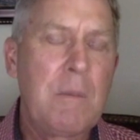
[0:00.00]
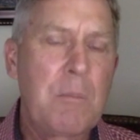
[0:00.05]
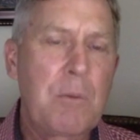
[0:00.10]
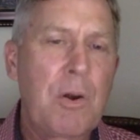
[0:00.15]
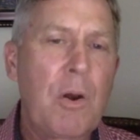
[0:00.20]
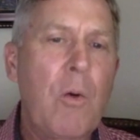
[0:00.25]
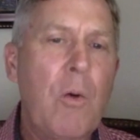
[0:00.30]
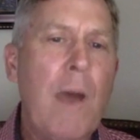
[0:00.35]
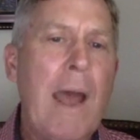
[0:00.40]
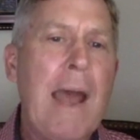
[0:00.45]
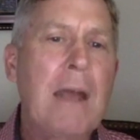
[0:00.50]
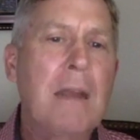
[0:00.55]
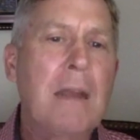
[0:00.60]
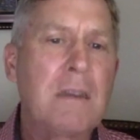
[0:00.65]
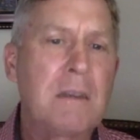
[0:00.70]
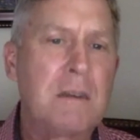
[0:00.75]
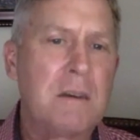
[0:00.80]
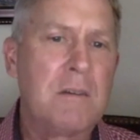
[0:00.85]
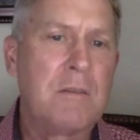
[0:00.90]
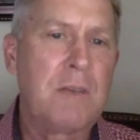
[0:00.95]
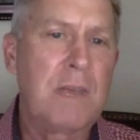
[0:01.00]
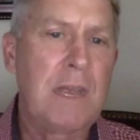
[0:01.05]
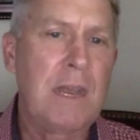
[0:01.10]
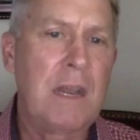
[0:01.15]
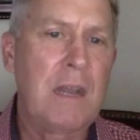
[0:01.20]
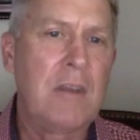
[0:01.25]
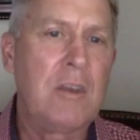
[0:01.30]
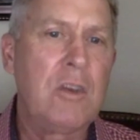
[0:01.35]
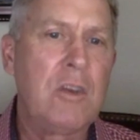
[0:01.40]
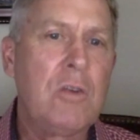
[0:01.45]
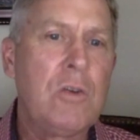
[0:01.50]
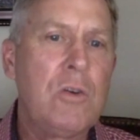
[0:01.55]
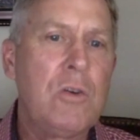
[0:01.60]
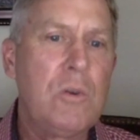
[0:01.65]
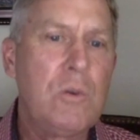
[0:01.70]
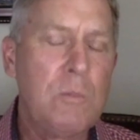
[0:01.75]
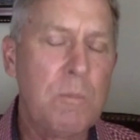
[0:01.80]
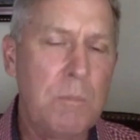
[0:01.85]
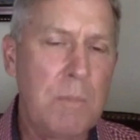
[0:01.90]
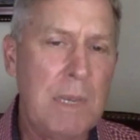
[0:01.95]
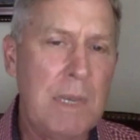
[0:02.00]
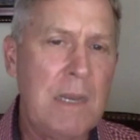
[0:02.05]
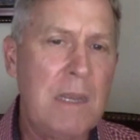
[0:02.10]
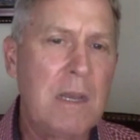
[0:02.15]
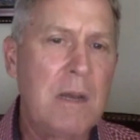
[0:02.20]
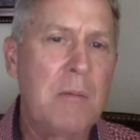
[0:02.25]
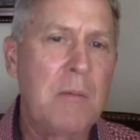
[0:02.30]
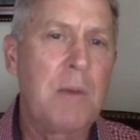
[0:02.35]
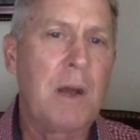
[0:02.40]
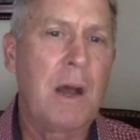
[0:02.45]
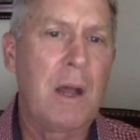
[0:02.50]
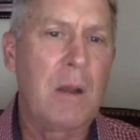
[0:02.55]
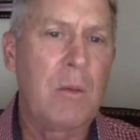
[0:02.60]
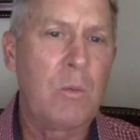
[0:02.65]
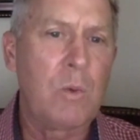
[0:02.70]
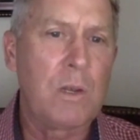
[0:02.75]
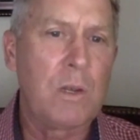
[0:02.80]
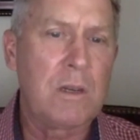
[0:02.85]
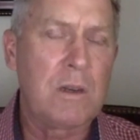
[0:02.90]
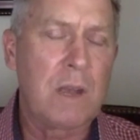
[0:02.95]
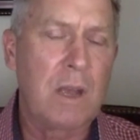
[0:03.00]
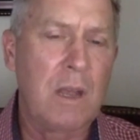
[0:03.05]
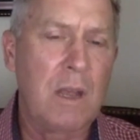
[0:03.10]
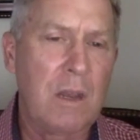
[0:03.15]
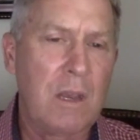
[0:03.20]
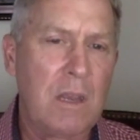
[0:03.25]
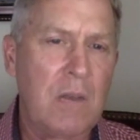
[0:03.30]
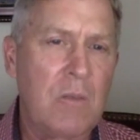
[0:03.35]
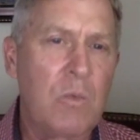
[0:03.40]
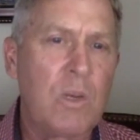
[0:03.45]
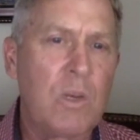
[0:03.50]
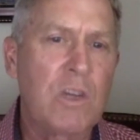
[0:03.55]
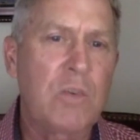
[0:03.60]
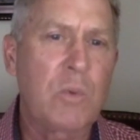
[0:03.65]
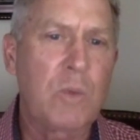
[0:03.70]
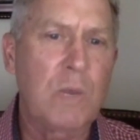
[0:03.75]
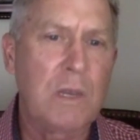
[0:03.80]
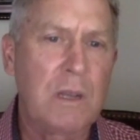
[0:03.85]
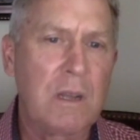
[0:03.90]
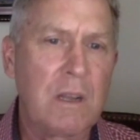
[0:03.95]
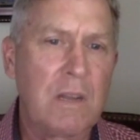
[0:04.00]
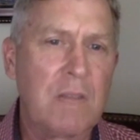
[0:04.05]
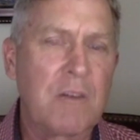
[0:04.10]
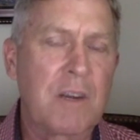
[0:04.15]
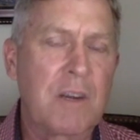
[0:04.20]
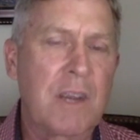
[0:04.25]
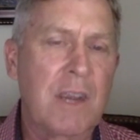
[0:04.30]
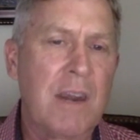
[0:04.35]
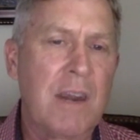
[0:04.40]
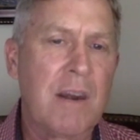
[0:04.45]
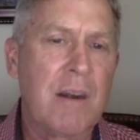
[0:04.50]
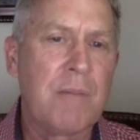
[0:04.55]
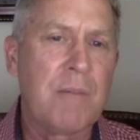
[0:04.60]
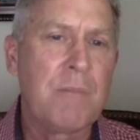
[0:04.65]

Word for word: proactive in a new medium on which and in which we deliver care